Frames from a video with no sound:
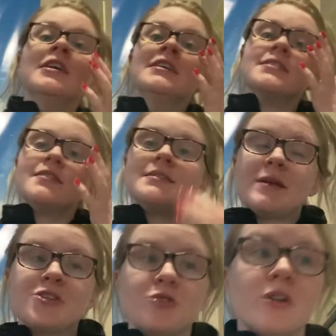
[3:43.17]
So let's
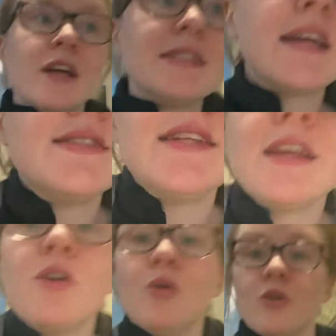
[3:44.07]
make sure we're not
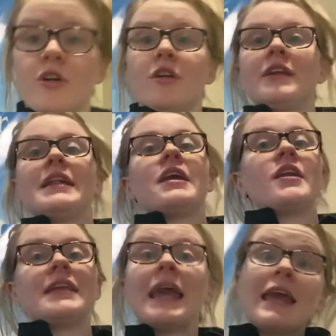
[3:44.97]
texting or getting
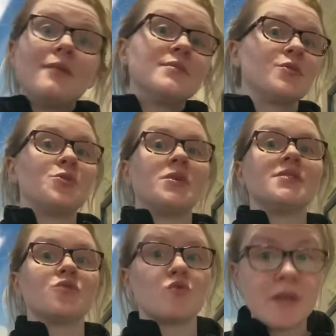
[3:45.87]
on games or doing
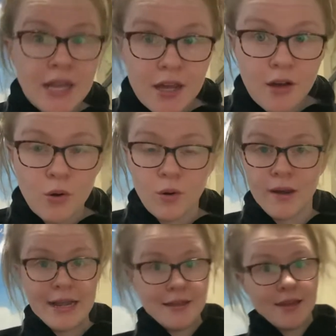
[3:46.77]
social media
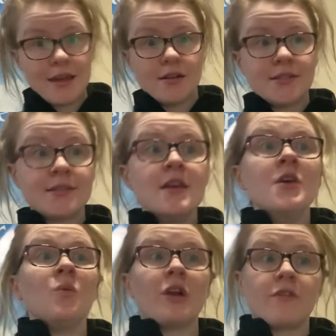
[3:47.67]
or anything else.
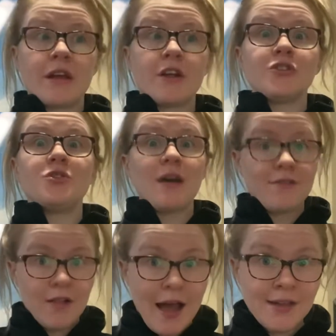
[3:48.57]
We are there to have
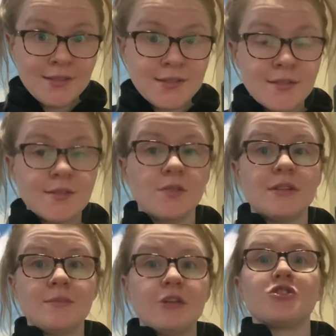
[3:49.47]
class, so
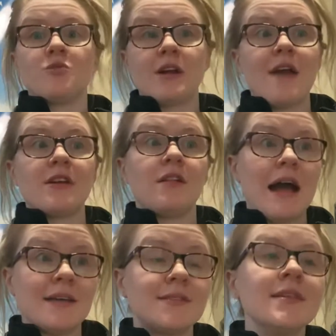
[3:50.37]
let's make sure we're having
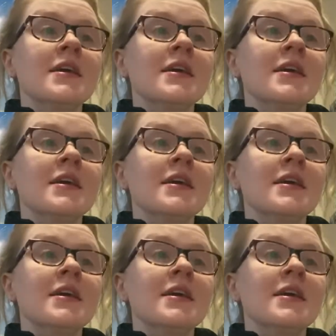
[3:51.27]
class.